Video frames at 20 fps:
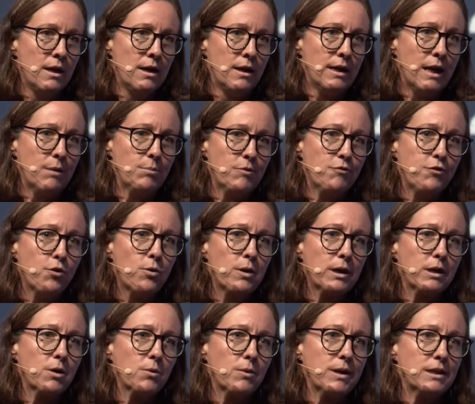Now, before we
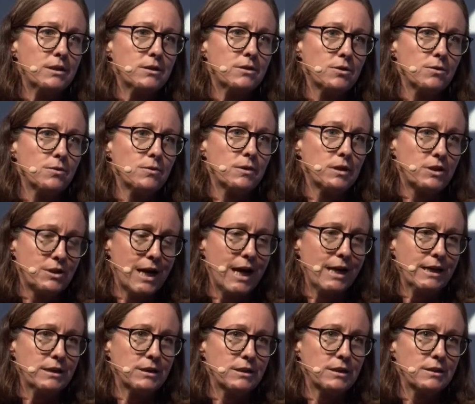go into the
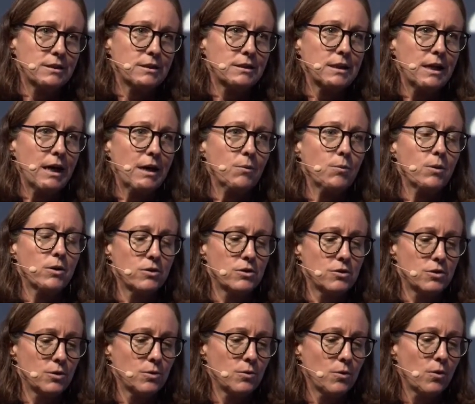challenges, I want
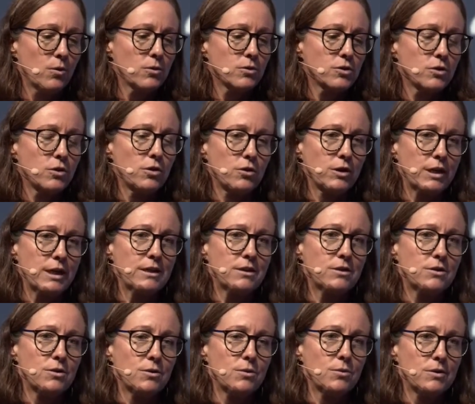to also look
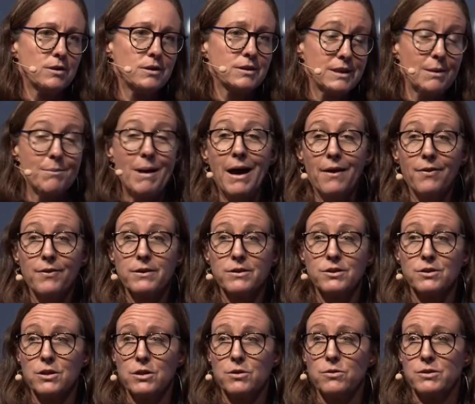into some other
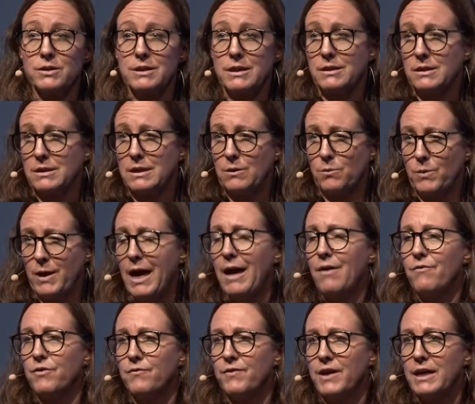solutions that we
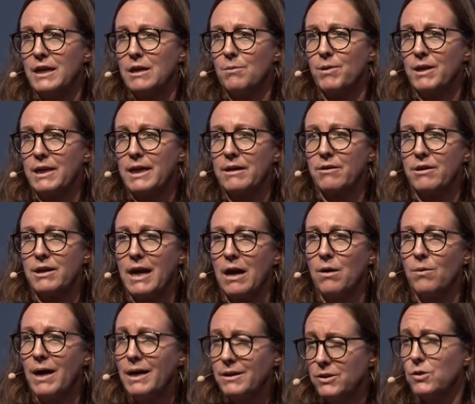have available here and now.
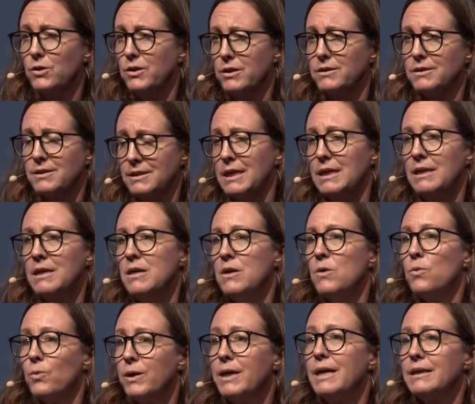As you can see,
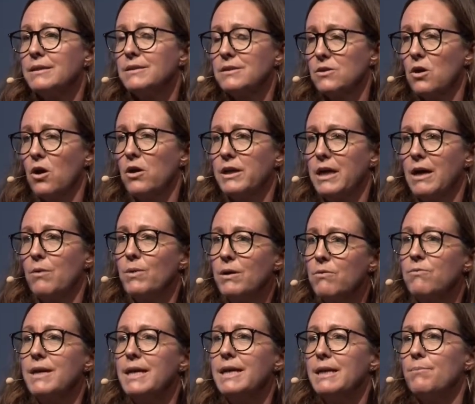we at Scania, we
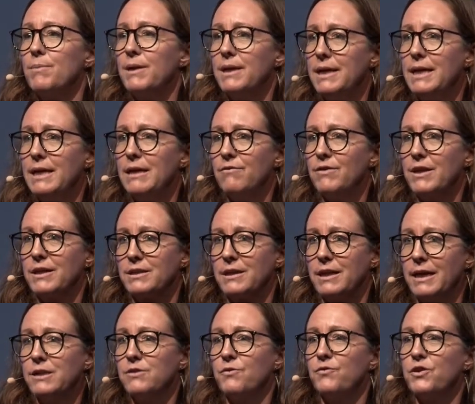really believe that
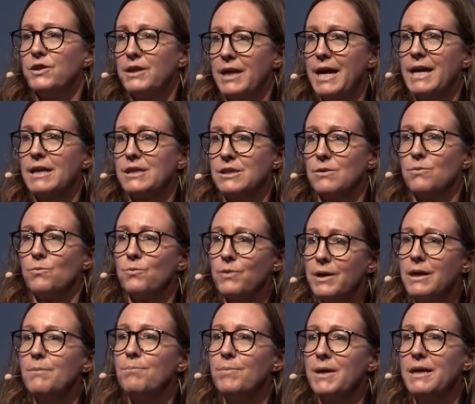electrification
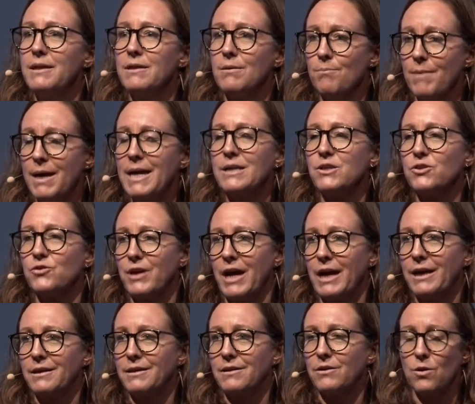will be the main
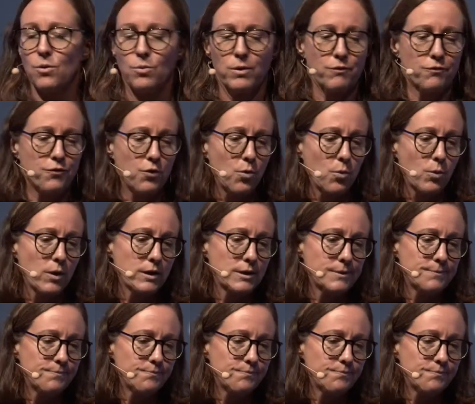track going forward.